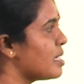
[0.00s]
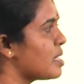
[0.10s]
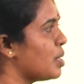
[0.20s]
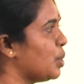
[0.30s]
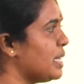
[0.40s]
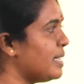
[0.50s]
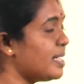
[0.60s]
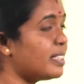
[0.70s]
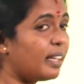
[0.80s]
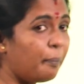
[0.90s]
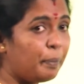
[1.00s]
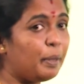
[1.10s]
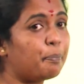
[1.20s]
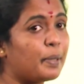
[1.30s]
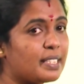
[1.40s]
So this is
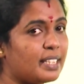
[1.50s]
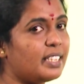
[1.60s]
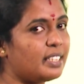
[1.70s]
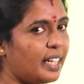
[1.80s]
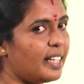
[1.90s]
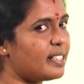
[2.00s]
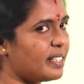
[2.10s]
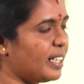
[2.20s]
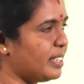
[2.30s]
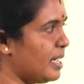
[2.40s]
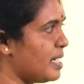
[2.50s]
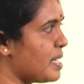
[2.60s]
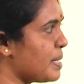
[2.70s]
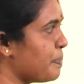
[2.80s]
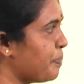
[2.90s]
simple present tense
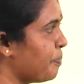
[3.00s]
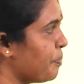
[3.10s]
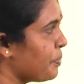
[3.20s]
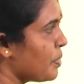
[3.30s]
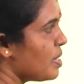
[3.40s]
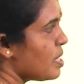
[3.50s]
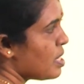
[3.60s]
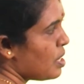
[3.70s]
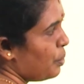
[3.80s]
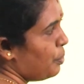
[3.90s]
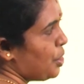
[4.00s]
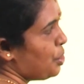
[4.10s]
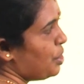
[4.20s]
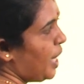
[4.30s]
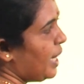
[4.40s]
sentence. So we
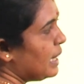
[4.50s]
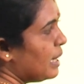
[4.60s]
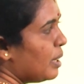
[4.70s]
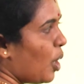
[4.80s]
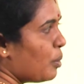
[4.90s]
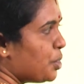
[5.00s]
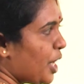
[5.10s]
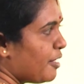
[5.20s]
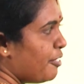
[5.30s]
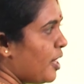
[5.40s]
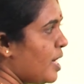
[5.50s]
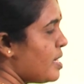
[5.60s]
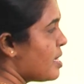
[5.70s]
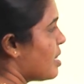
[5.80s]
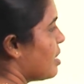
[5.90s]
should take the object
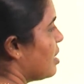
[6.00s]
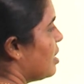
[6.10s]
first.